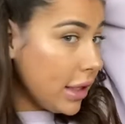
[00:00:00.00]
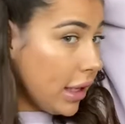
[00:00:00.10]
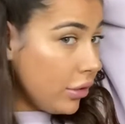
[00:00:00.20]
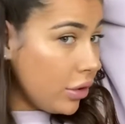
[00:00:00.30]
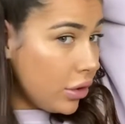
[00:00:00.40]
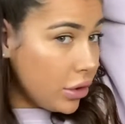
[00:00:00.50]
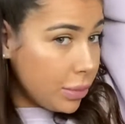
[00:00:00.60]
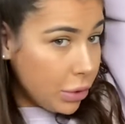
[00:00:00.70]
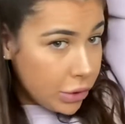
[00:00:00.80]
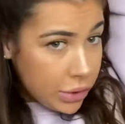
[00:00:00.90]
even
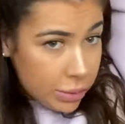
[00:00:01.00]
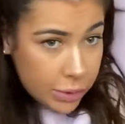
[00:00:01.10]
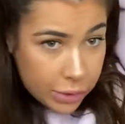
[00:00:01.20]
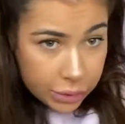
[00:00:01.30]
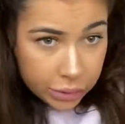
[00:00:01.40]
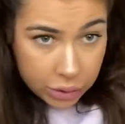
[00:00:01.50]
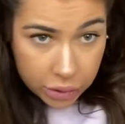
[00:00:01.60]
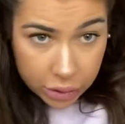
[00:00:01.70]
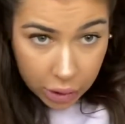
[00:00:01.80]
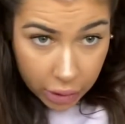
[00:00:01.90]
as possible,
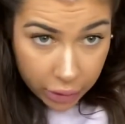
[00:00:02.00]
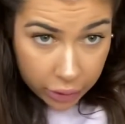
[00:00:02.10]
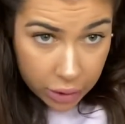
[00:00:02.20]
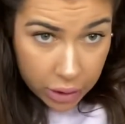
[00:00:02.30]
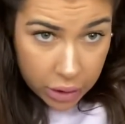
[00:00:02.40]
so